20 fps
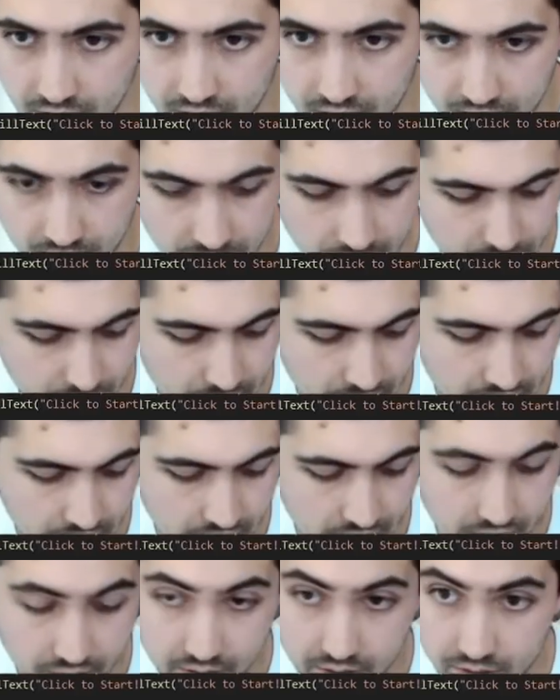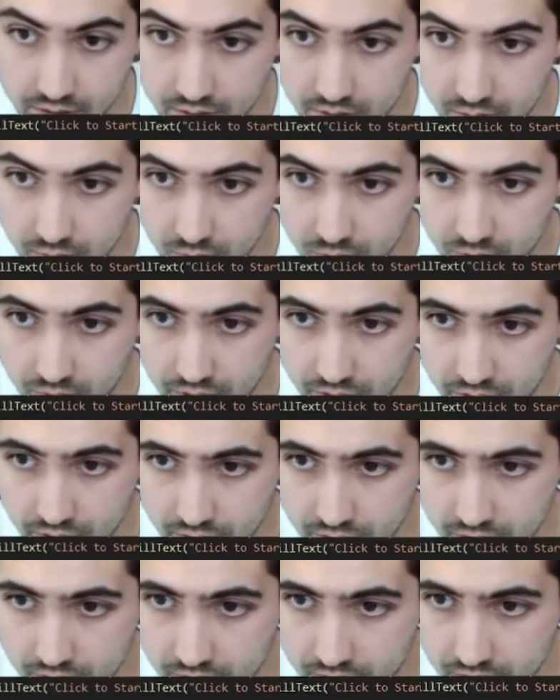Is it because we
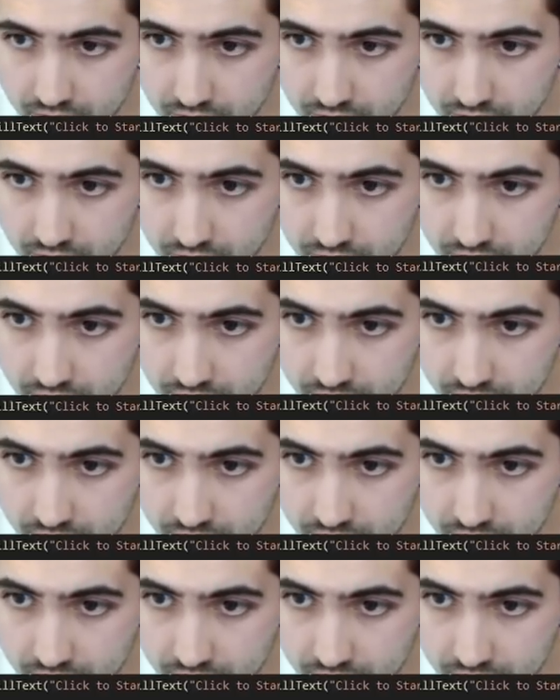are